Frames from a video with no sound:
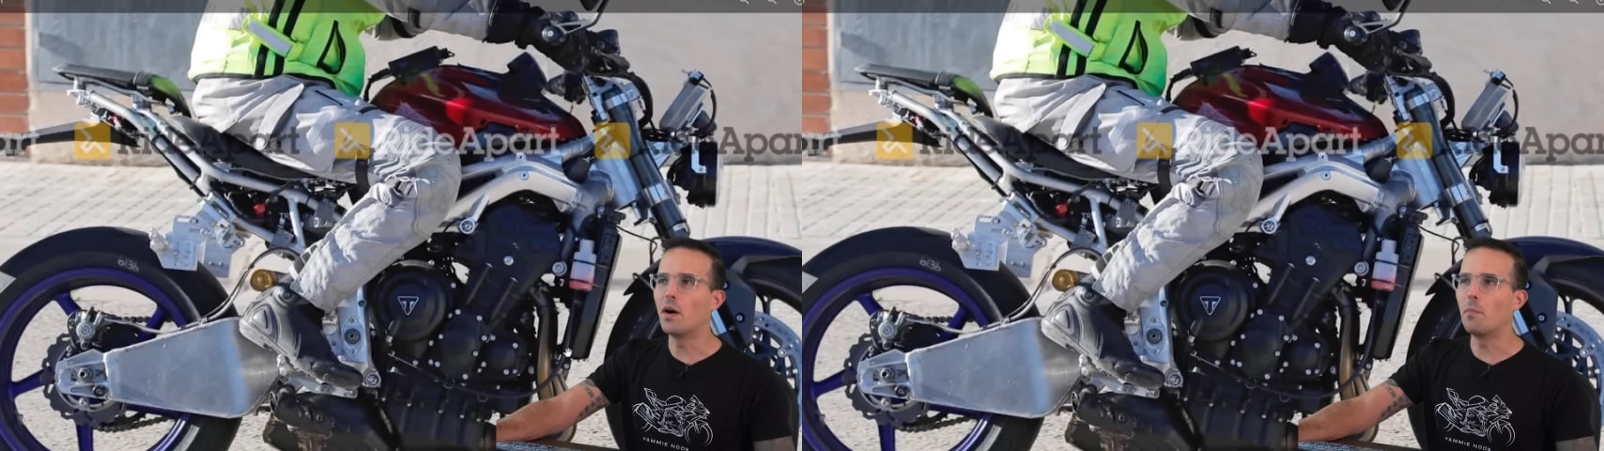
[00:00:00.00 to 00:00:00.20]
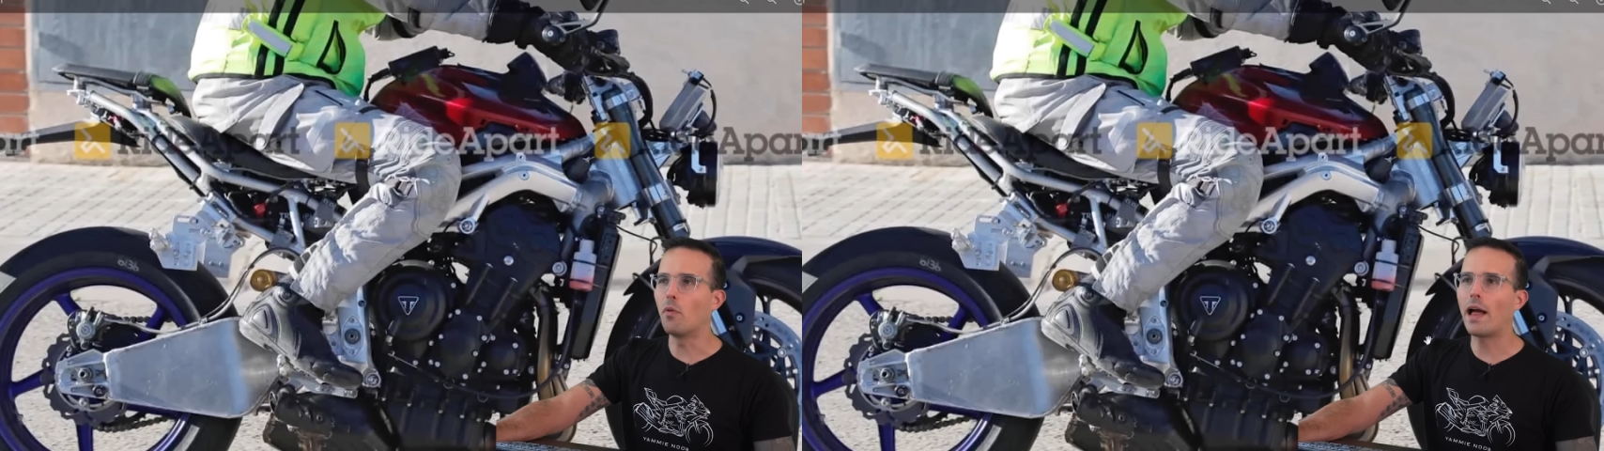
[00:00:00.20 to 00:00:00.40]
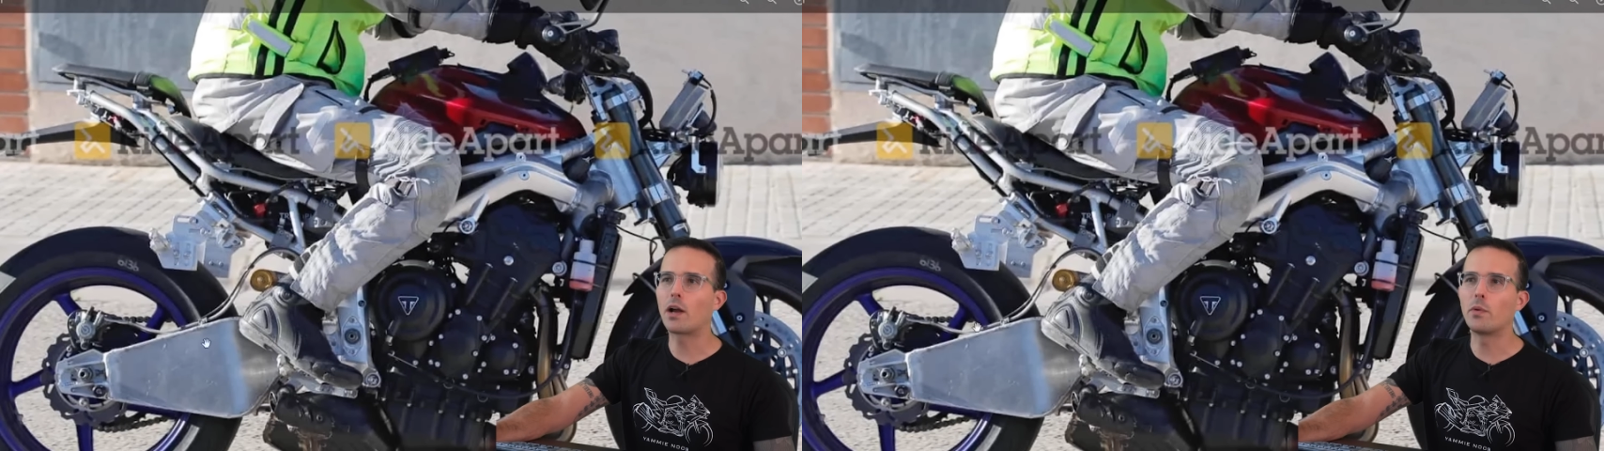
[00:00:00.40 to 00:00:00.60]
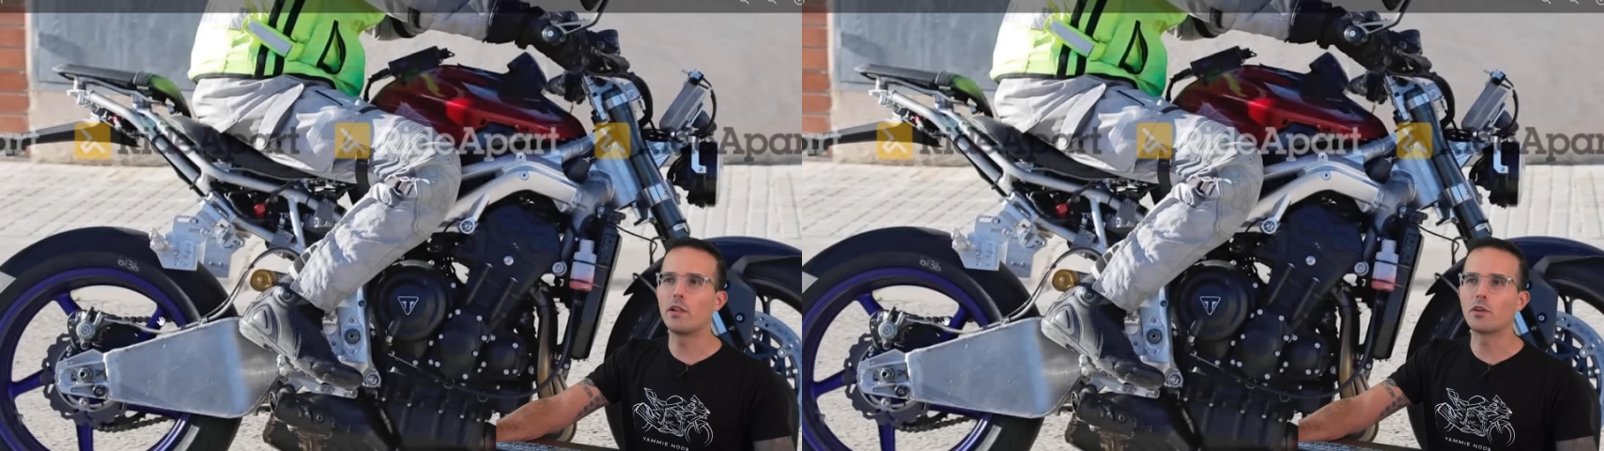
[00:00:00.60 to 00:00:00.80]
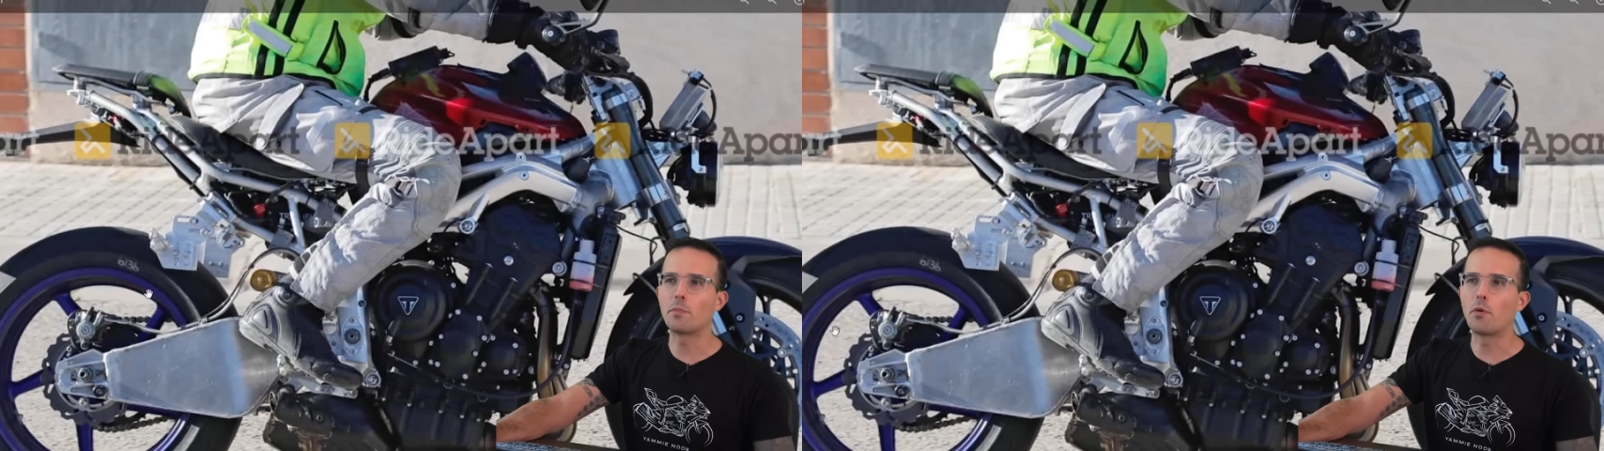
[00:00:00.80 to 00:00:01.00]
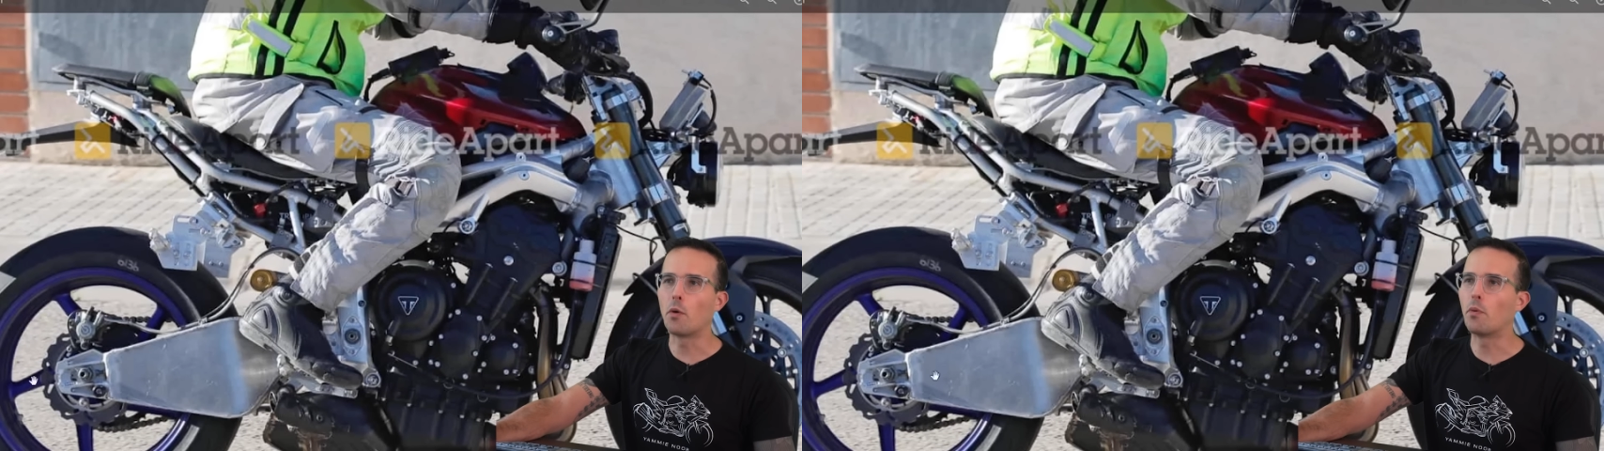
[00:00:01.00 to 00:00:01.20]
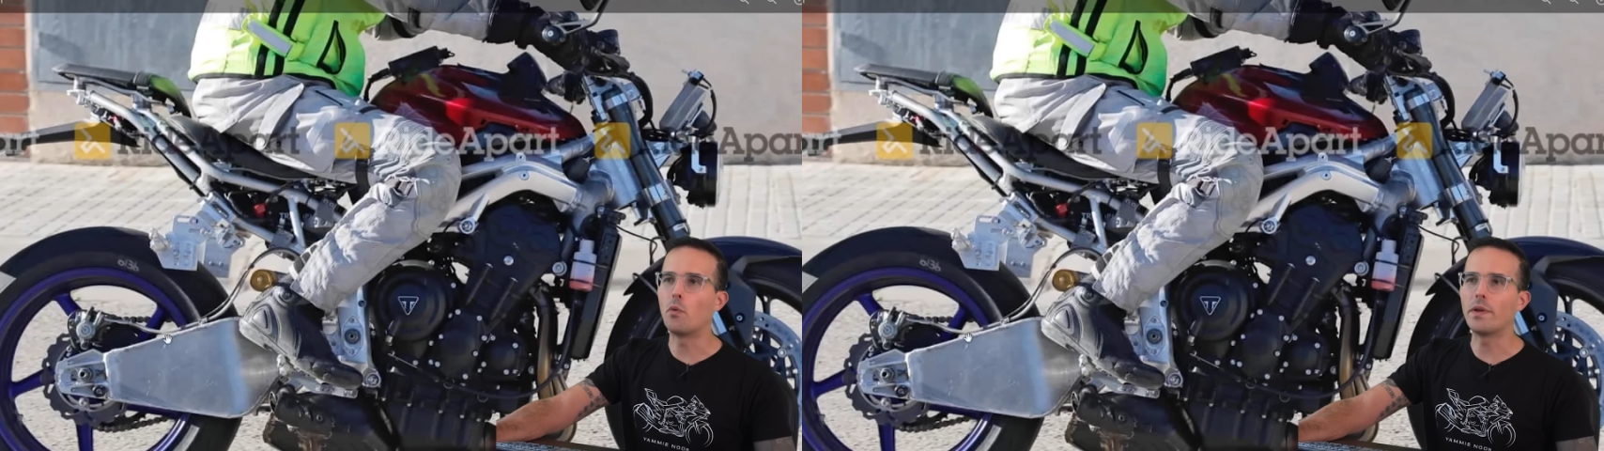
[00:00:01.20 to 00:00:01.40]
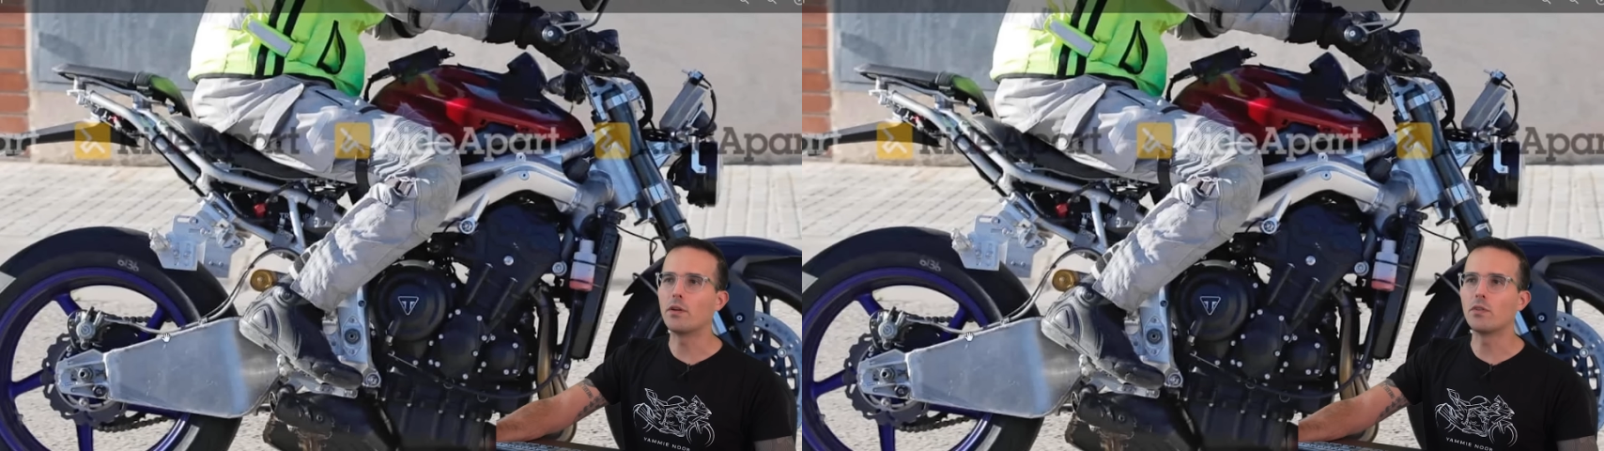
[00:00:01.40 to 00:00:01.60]
a black wheel and a purple
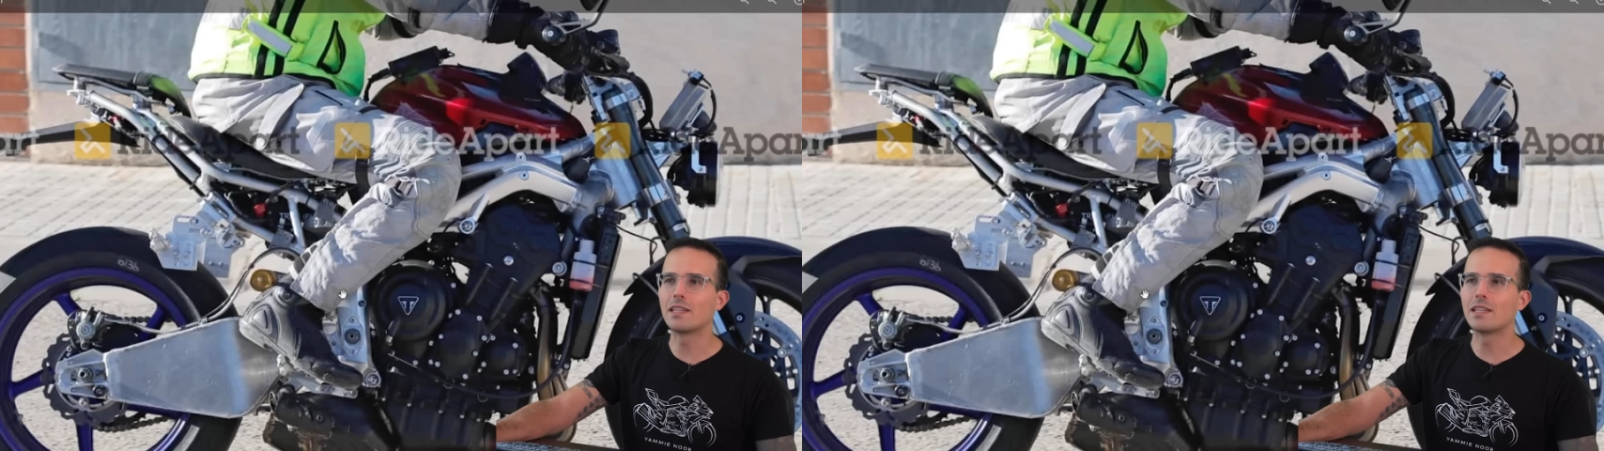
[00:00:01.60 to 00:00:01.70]
wheel.